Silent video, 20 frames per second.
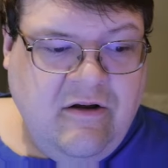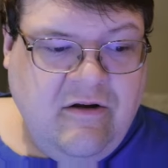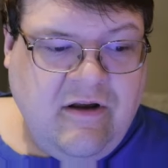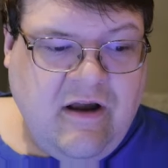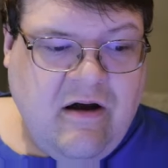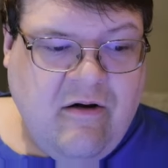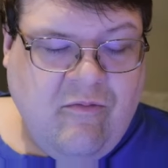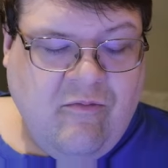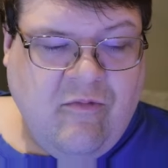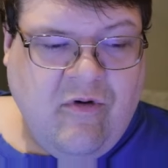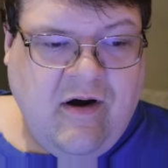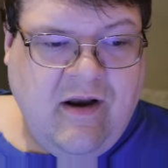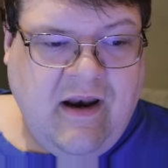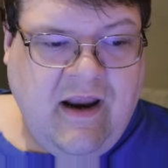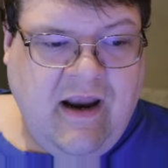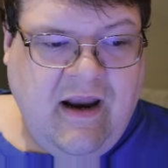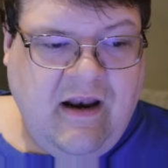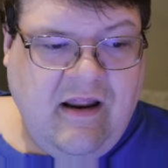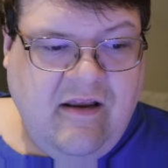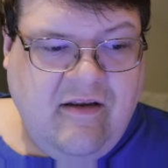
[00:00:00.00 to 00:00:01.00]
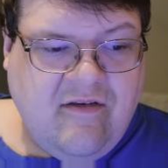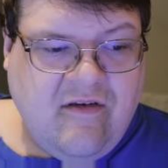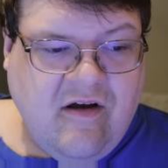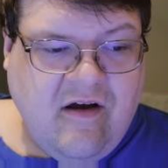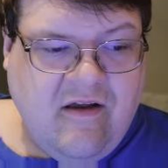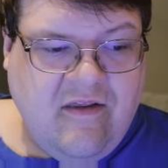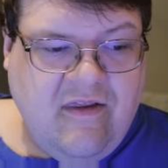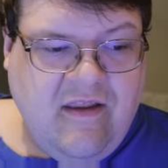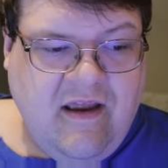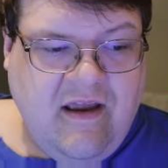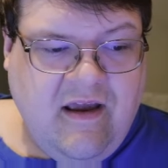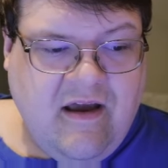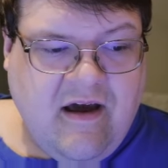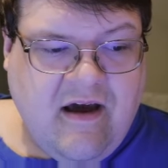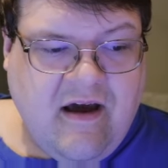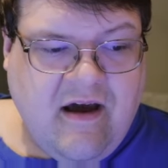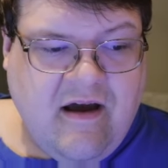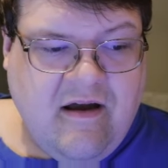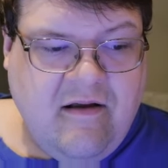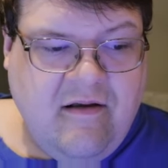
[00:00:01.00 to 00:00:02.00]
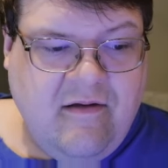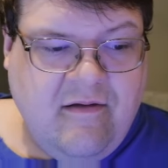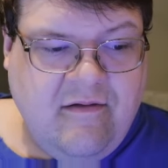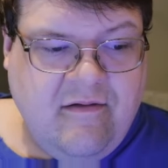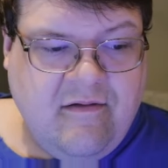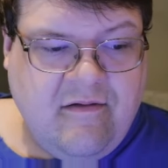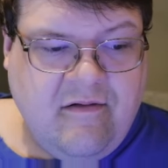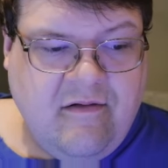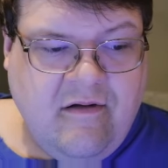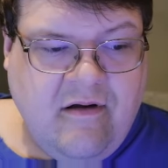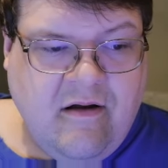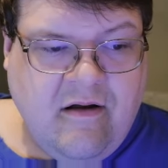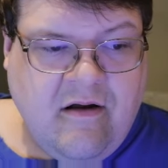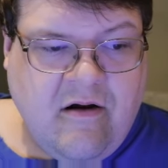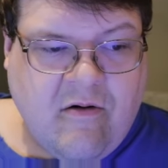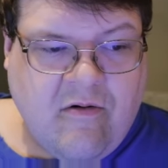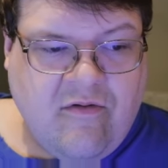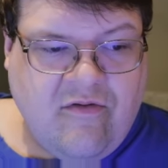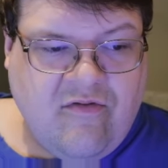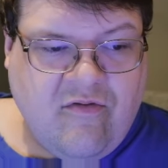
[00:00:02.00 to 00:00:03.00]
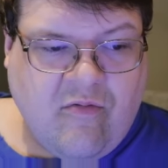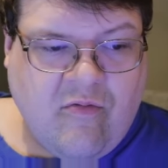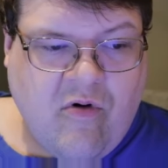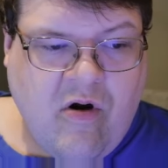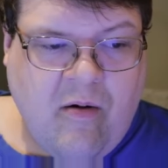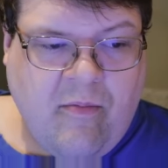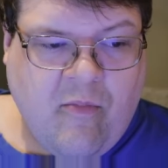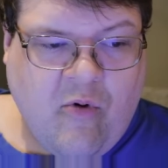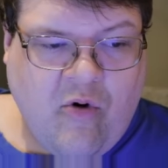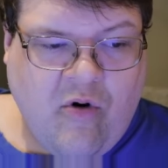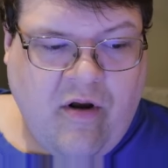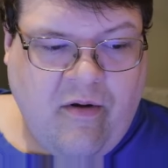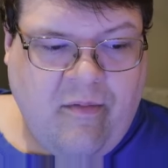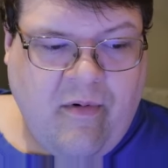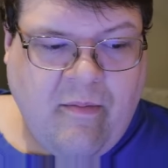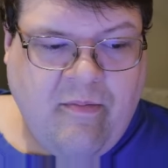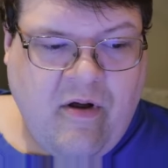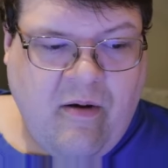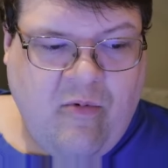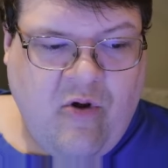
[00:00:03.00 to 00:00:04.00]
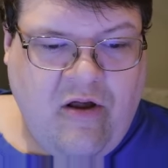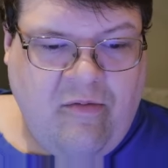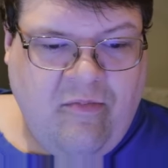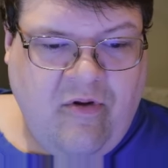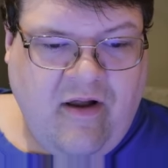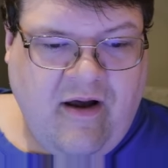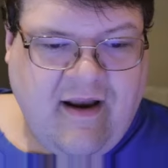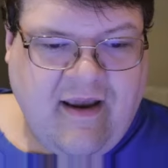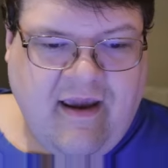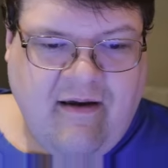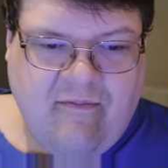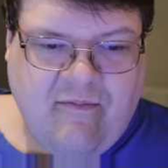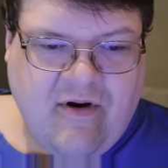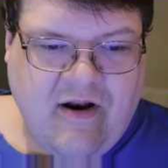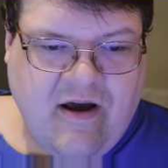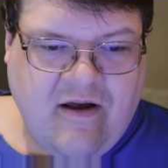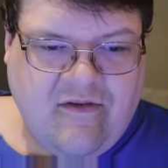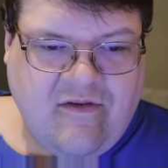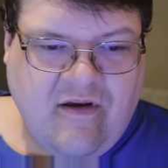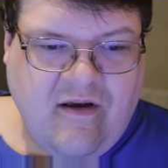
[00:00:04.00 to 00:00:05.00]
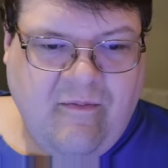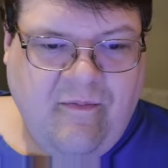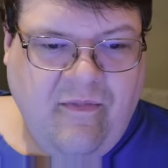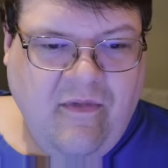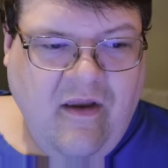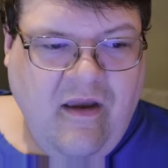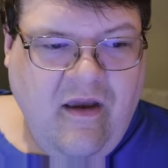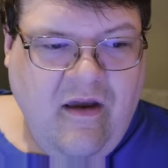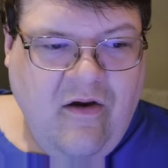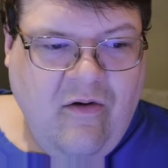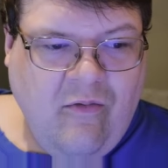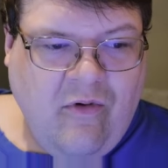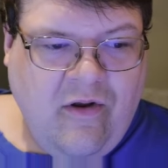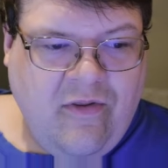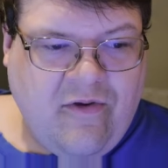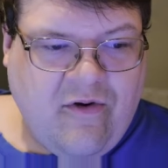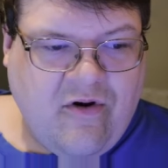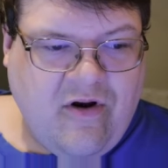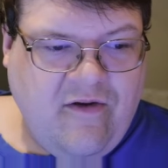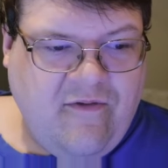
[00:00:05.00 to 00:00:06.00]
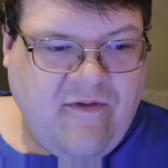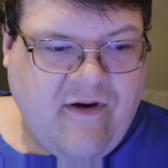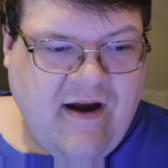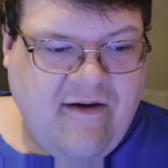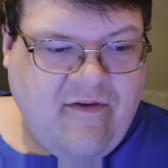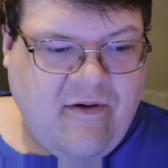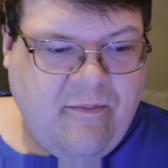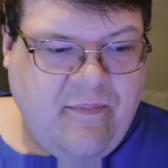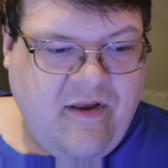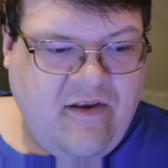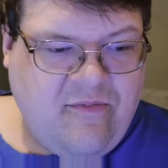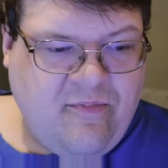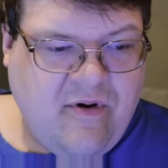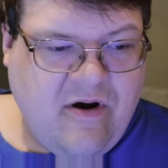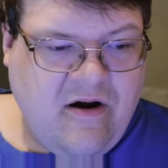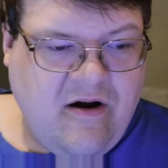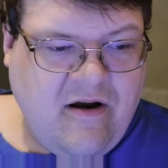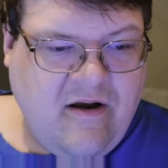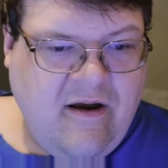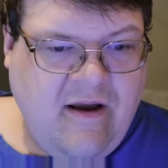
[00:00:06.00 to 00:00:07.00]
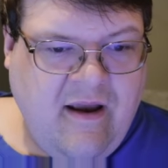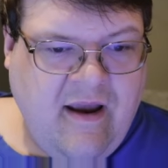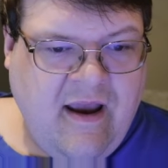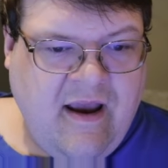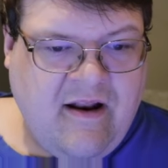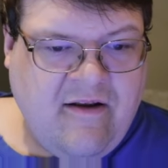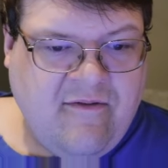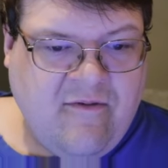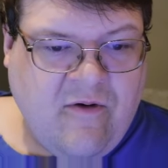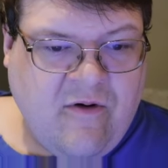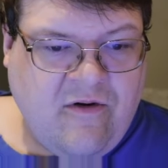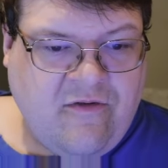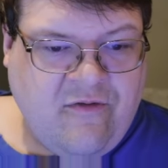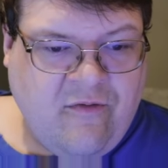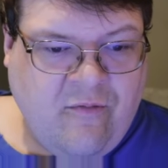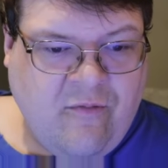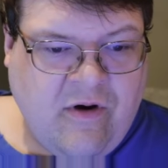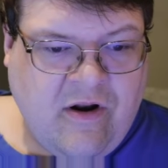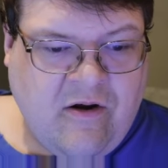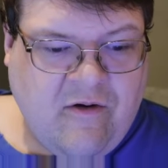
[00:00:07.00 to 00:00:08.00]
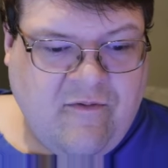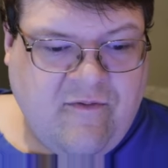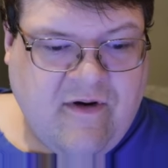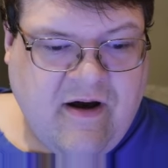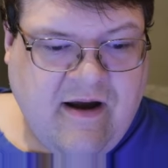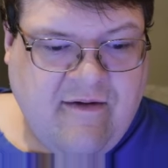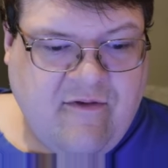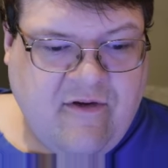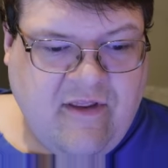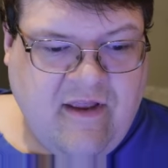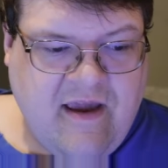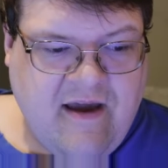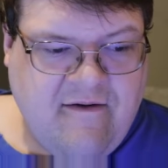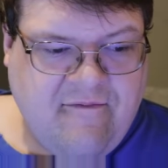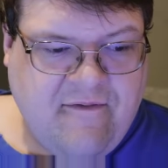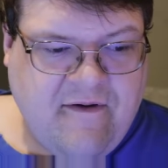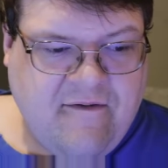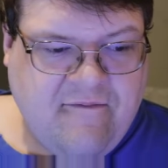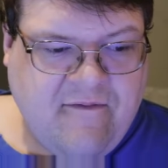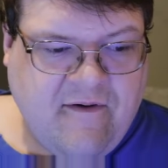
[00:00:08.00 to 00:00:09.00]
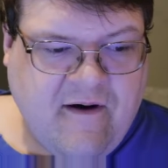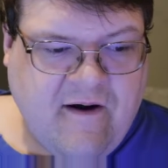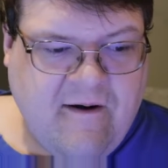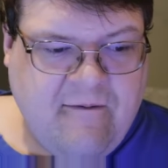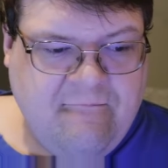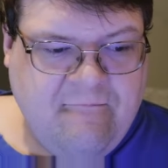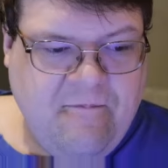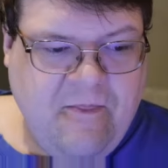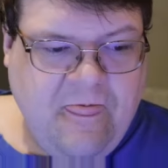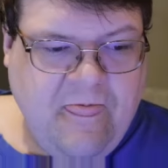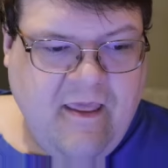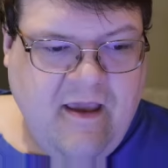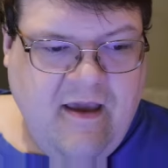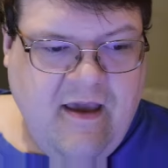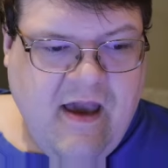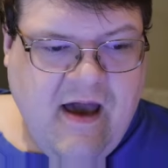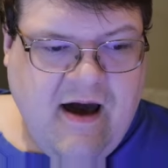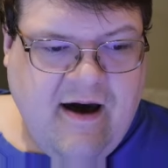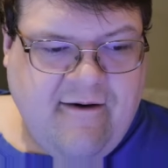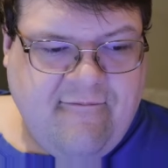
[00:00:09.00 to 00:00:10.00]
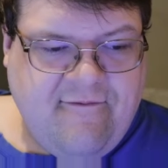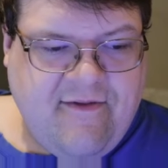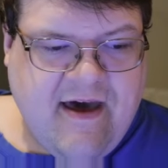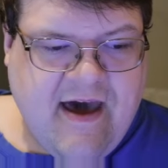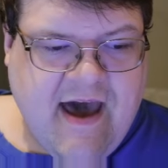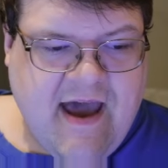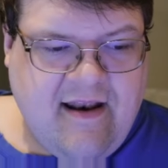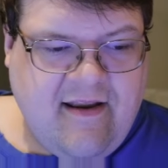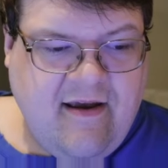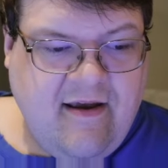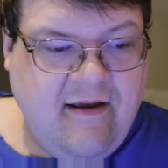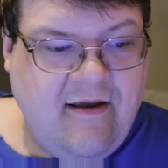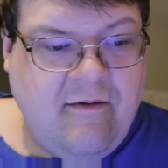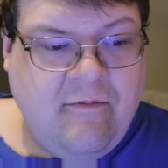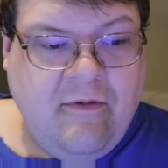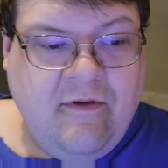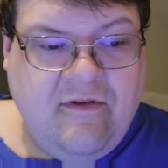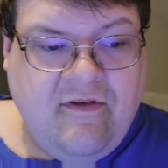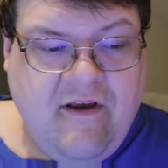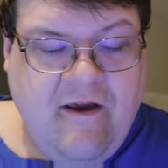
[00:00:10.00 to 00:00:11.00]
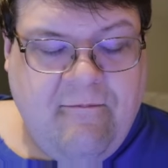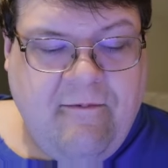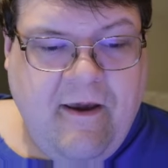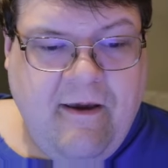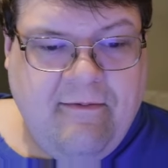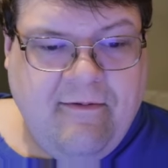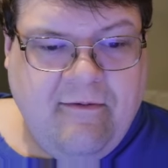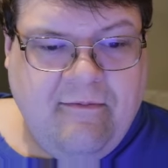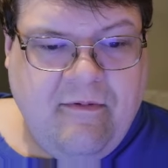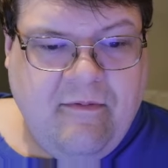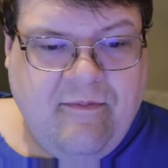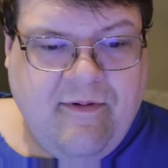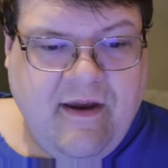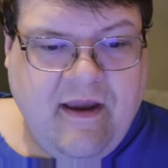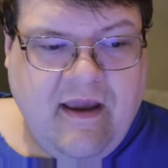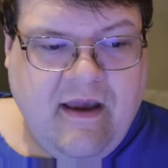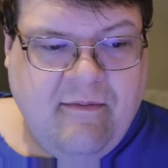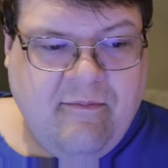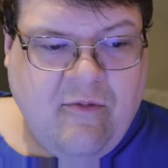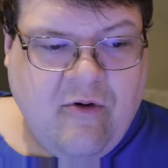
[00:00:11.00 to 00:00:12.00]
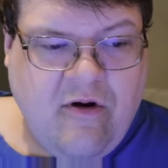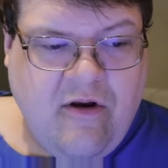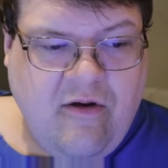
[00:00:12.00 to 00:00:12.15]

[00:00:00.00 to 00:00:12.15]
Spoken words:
Got 180s on the Garzarumber, blah, blah, blah, blah. I can't pronounce it. 135 on Pittsburgh. And of course 105 on the FFR. Of that. I will say people have been picking up more